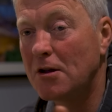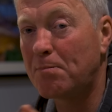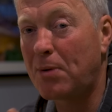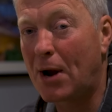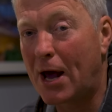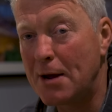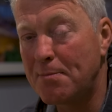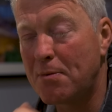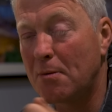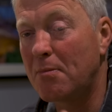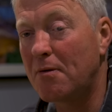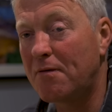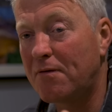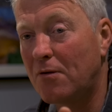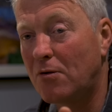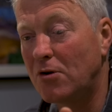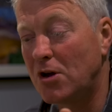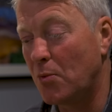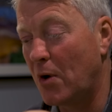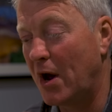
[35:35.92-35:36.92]
the playbook
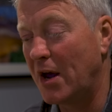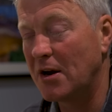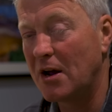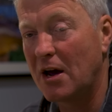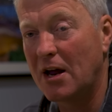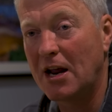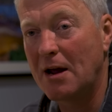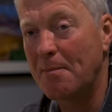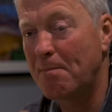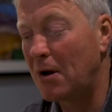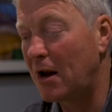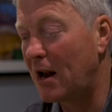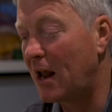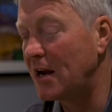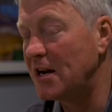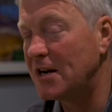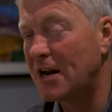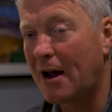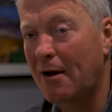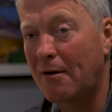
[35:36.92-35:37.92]
before you went and it
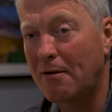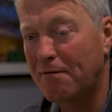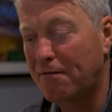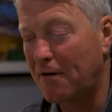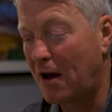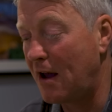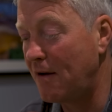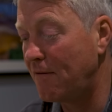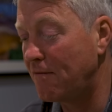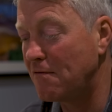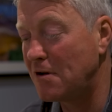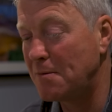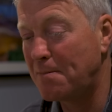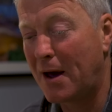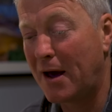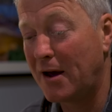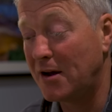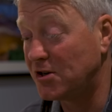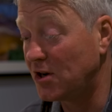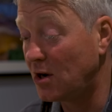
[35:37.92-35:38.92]
played out in front every
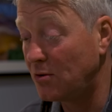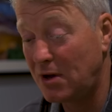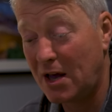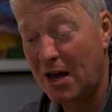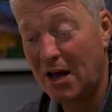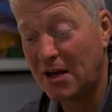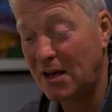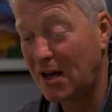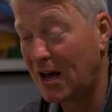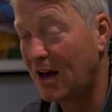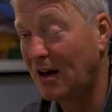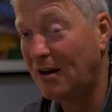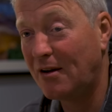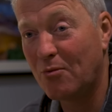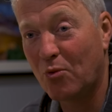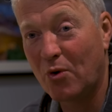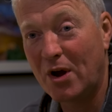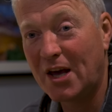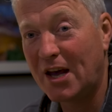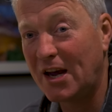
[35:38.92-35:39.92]
page oh yeah yeah
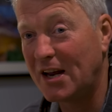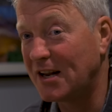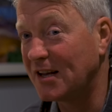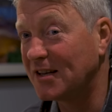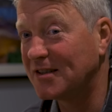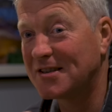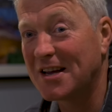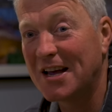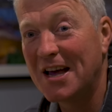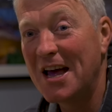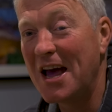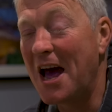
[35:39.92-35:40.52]
wicked is